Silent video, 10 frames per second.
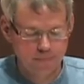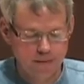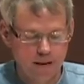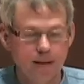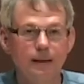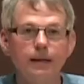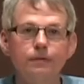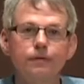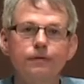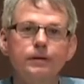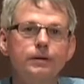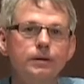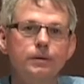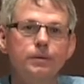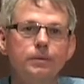Nothing left to
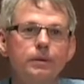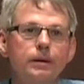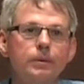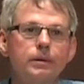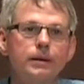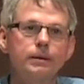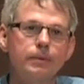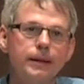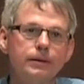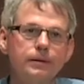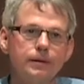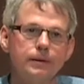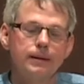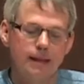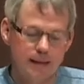do that will erase
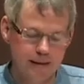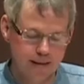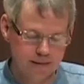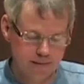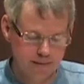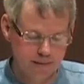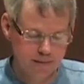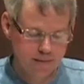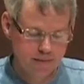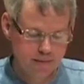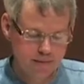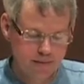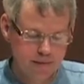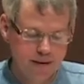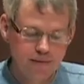her dying.
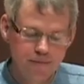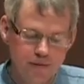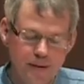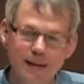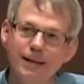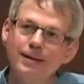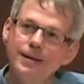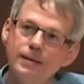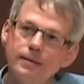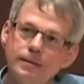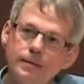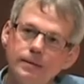Even this